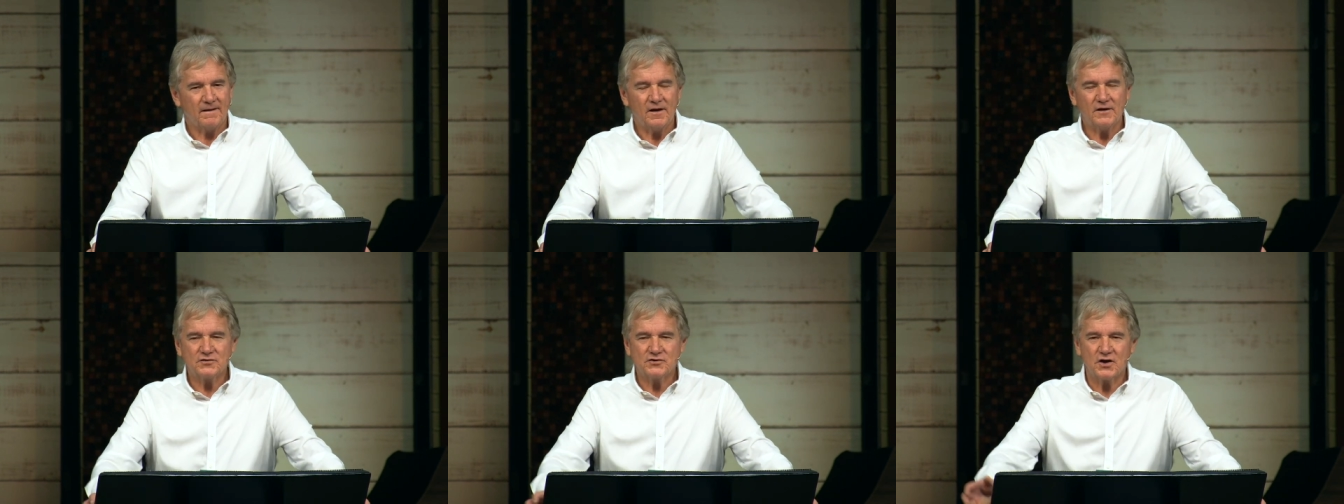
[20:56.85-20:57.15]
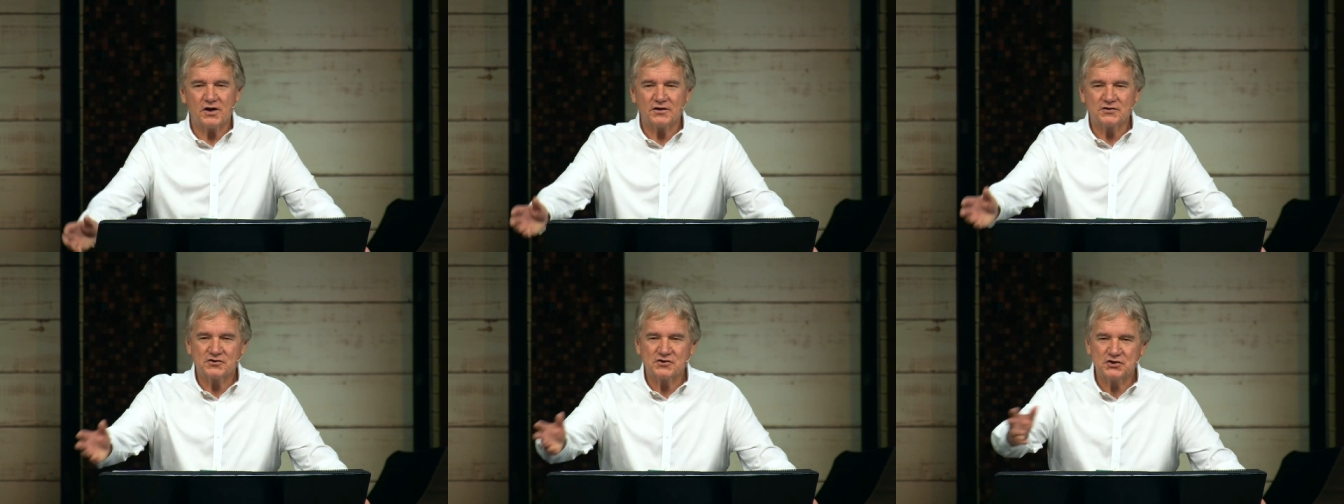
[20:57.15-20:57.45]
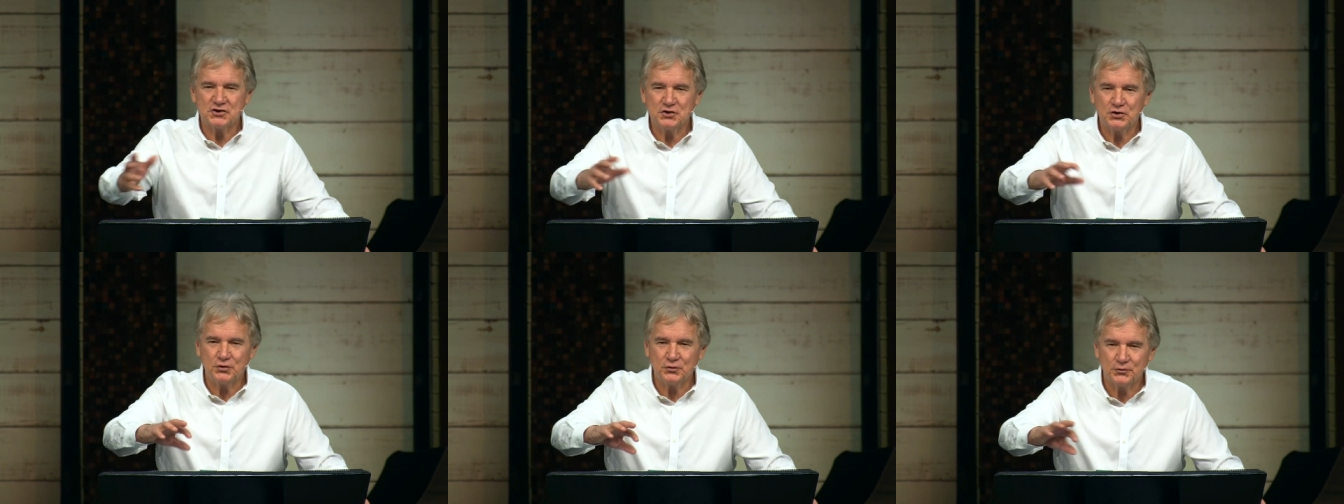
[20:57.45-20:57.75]
A, a
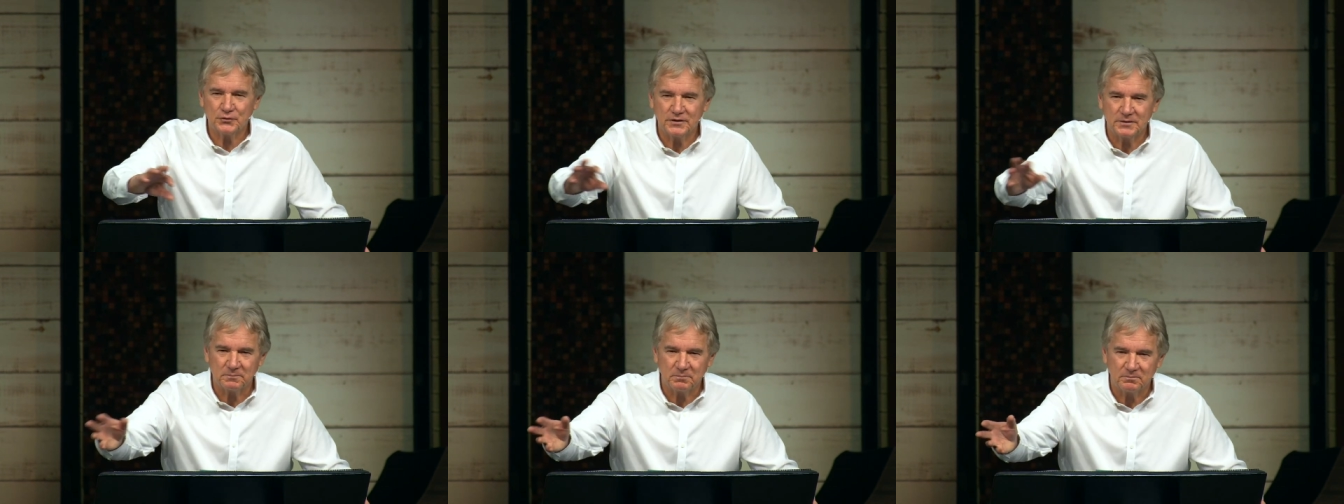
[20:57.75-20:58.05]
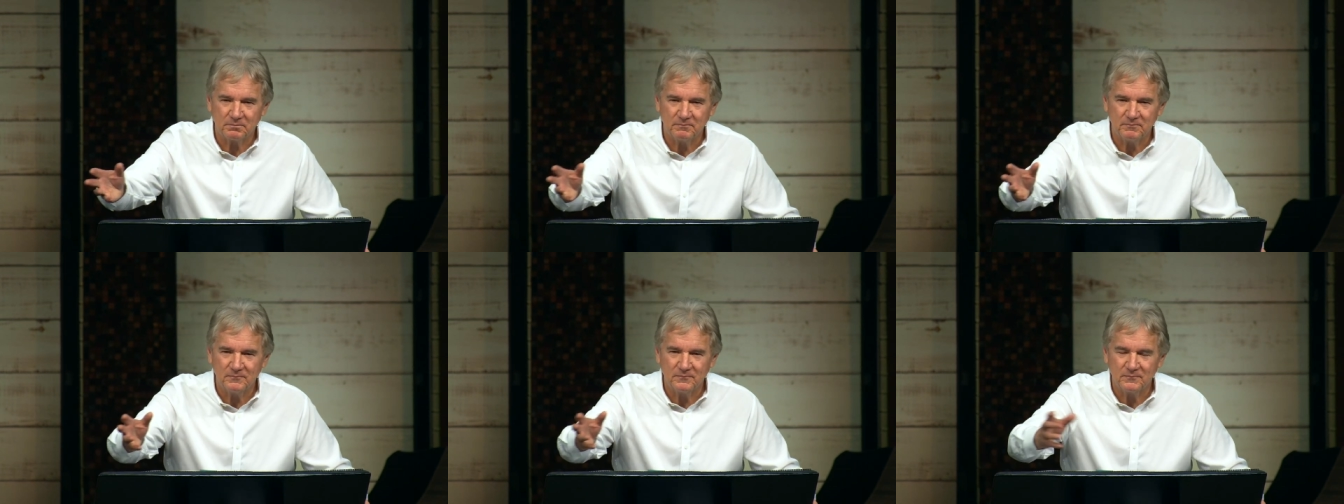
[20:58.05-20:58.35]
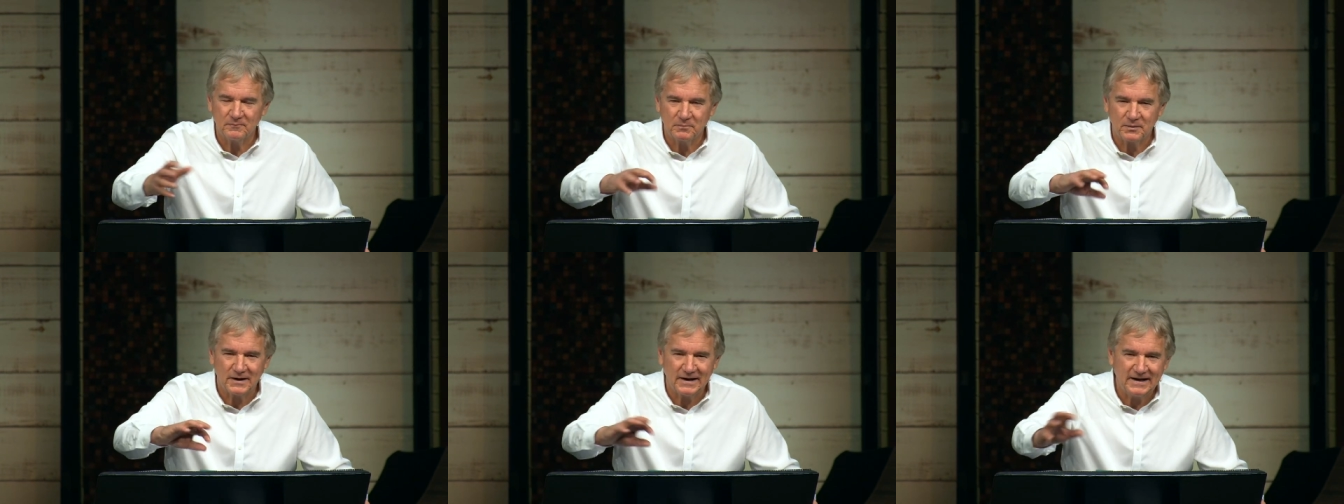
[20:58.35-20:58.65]
children
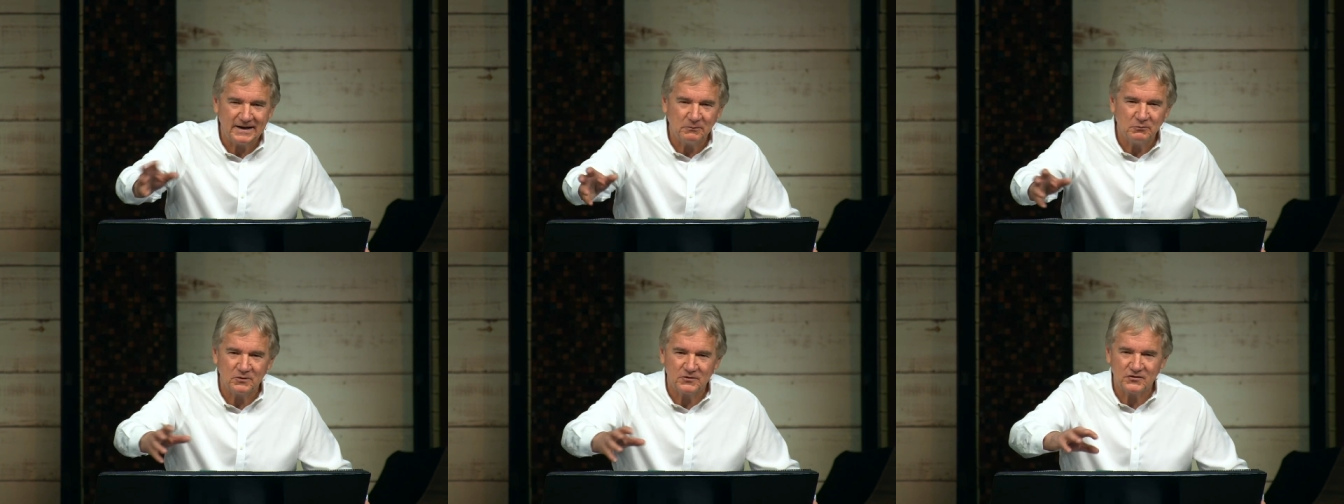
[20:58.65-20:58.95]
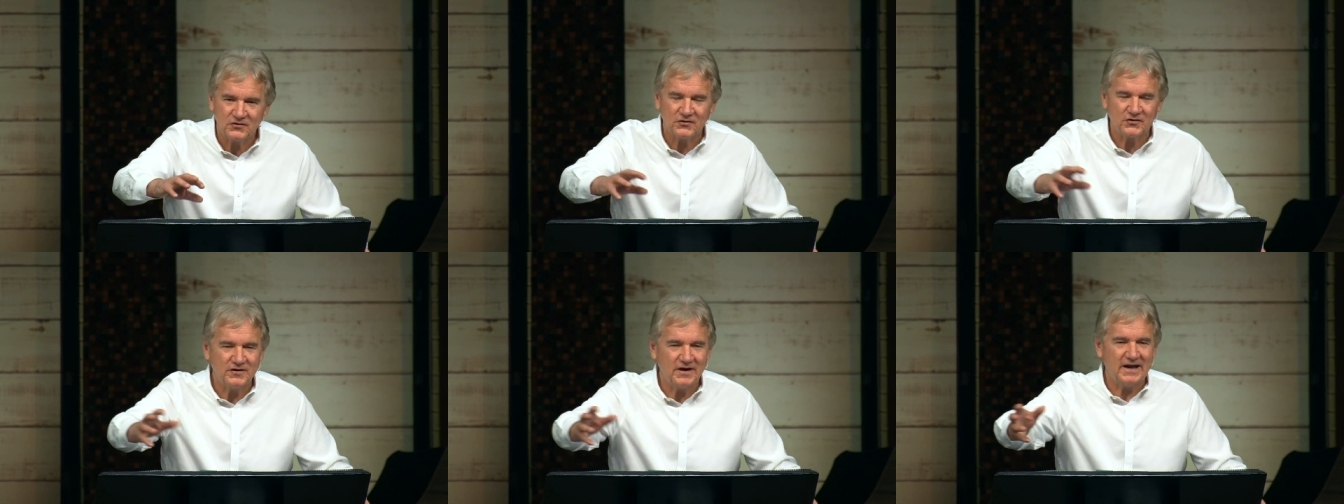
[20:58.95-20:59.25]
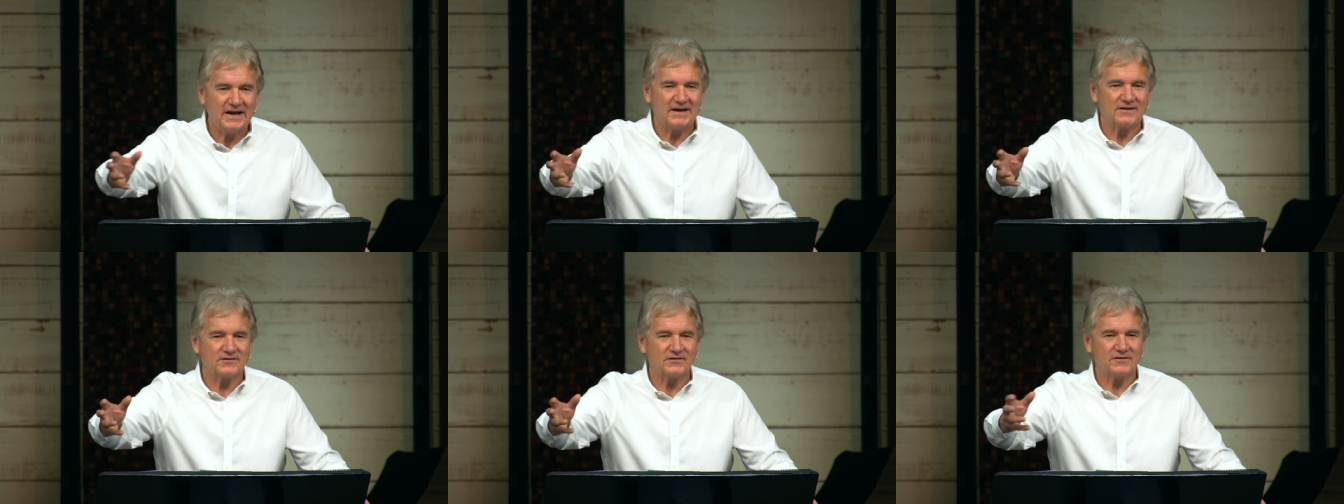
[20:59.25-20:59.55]
playing with
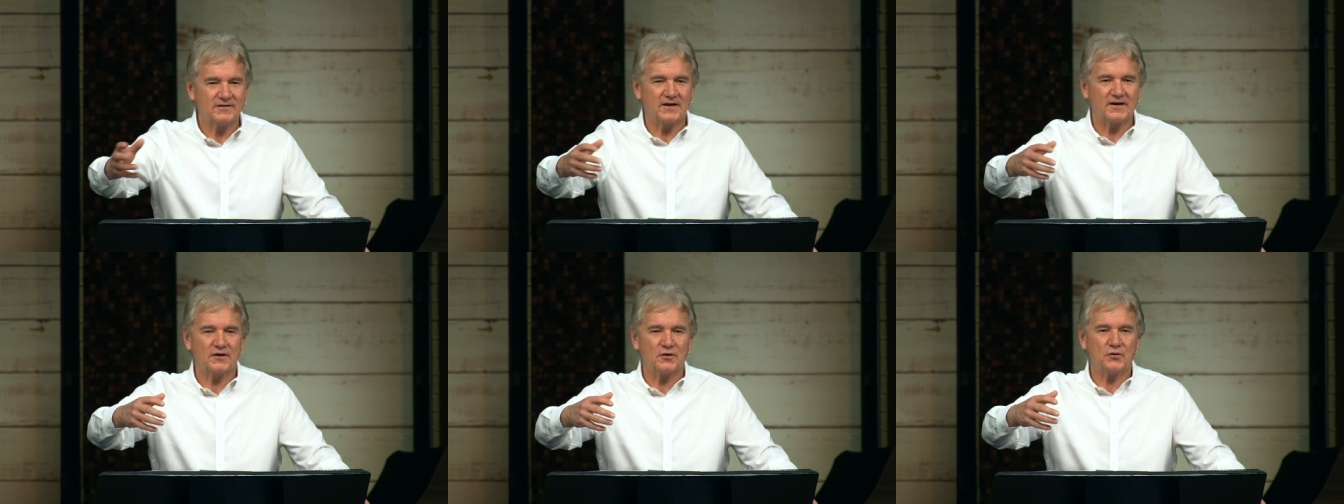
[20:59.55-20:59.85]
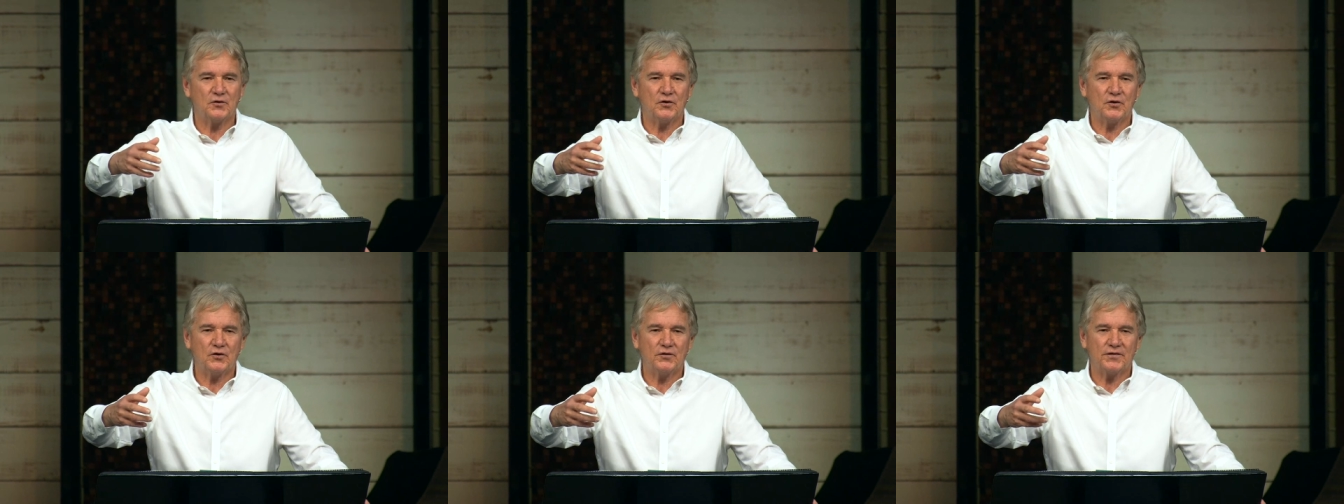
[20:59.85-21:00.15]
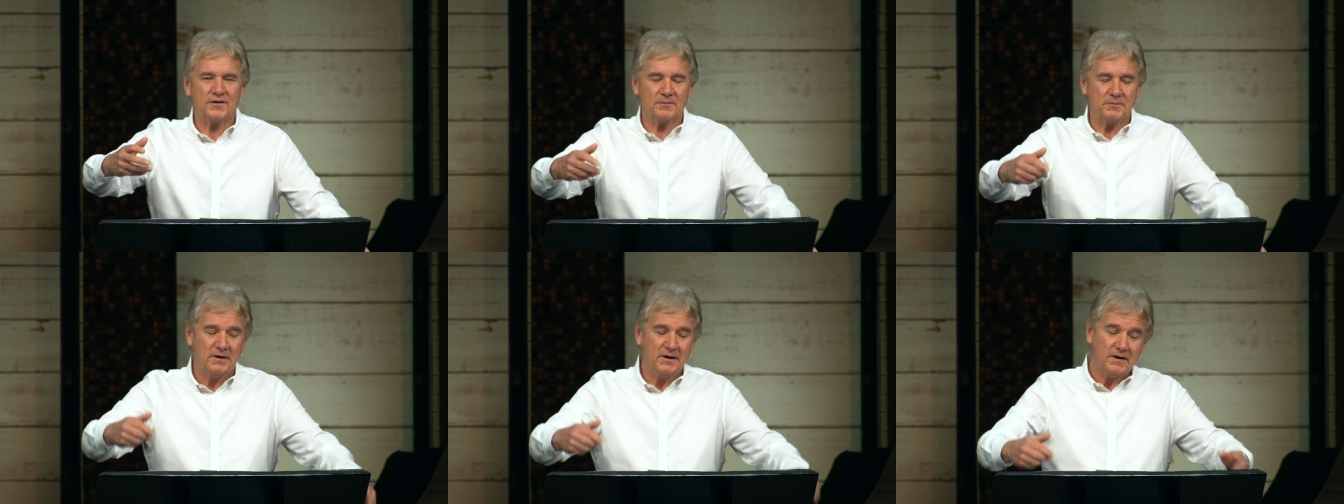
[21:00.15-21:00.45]
snakes and they don't
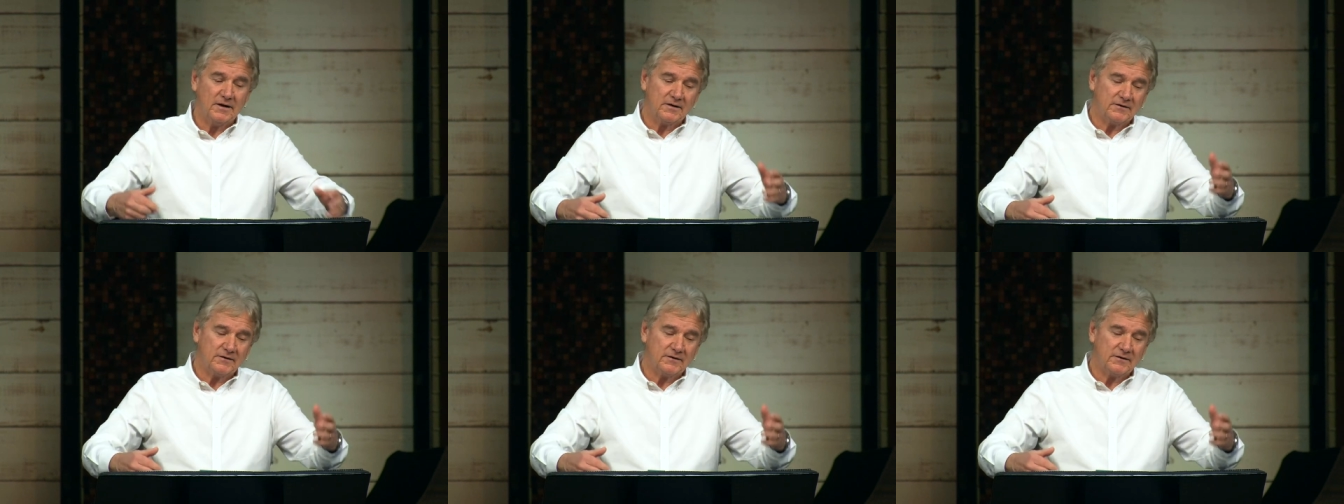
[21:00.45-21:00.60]
hurt them.